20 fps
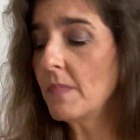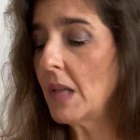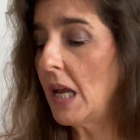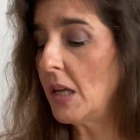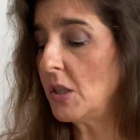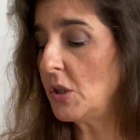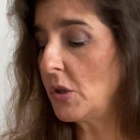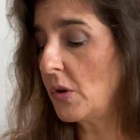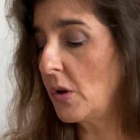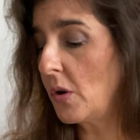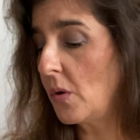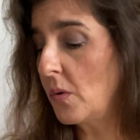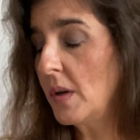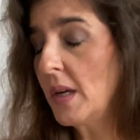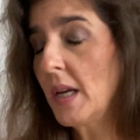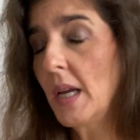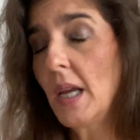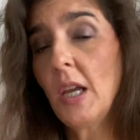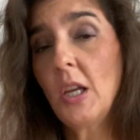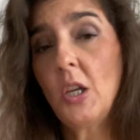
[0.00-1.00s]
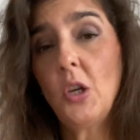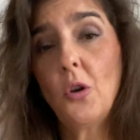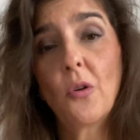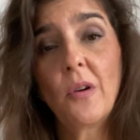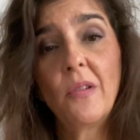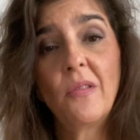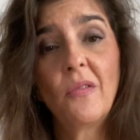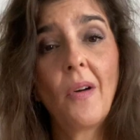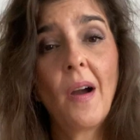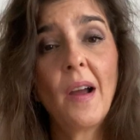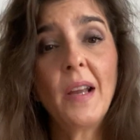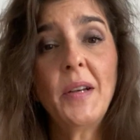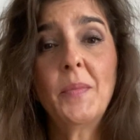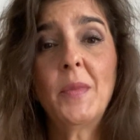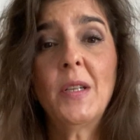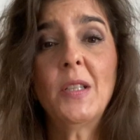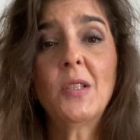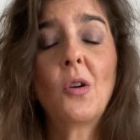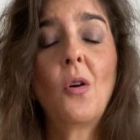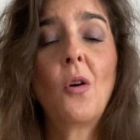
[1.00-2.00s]
And you know, your
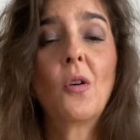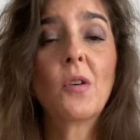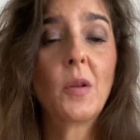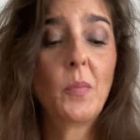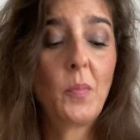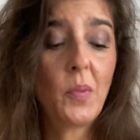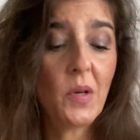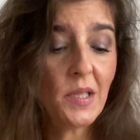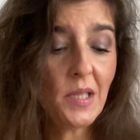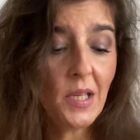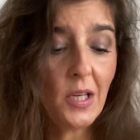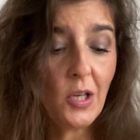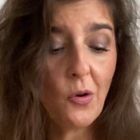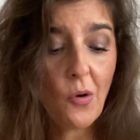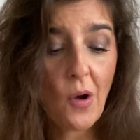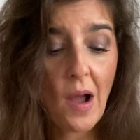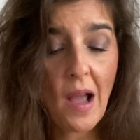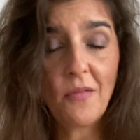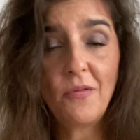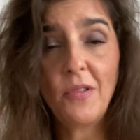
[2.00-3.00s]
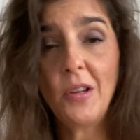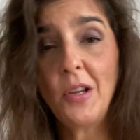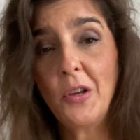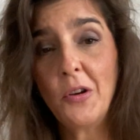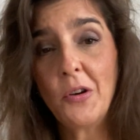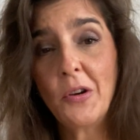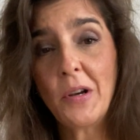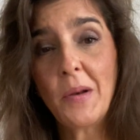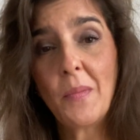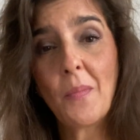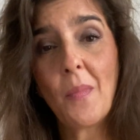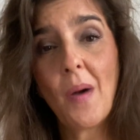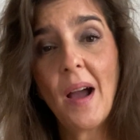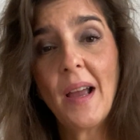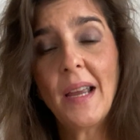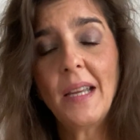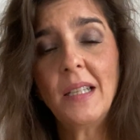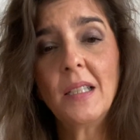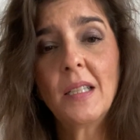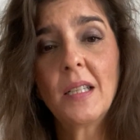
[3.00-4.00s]
environment or the person you have here in
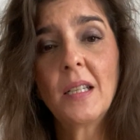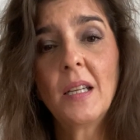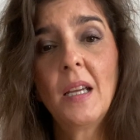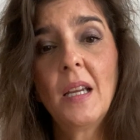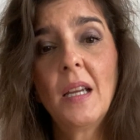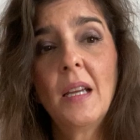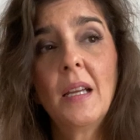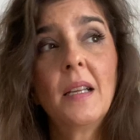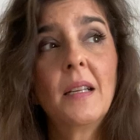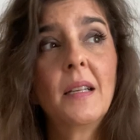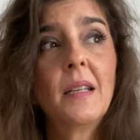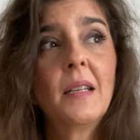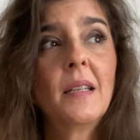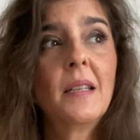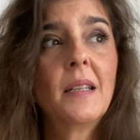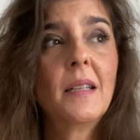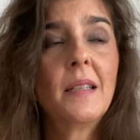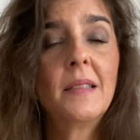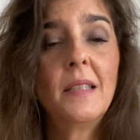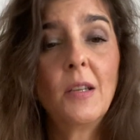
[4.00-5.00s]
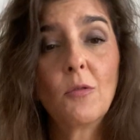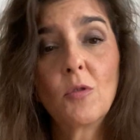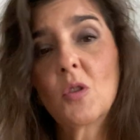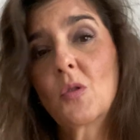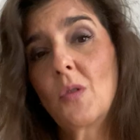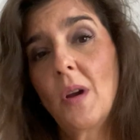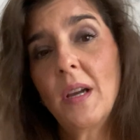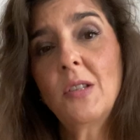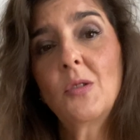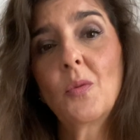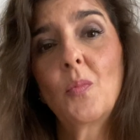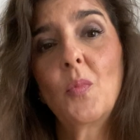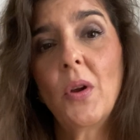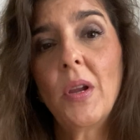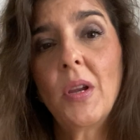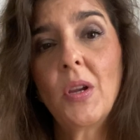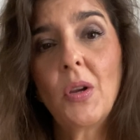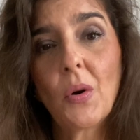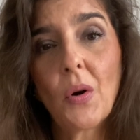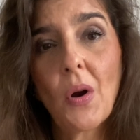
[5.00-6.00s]
mind, they will try to
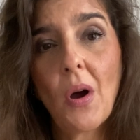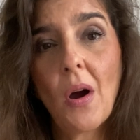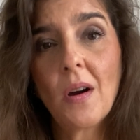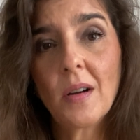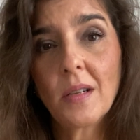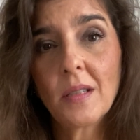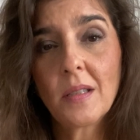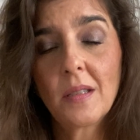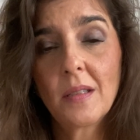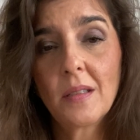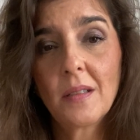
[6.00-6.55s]
break your heart.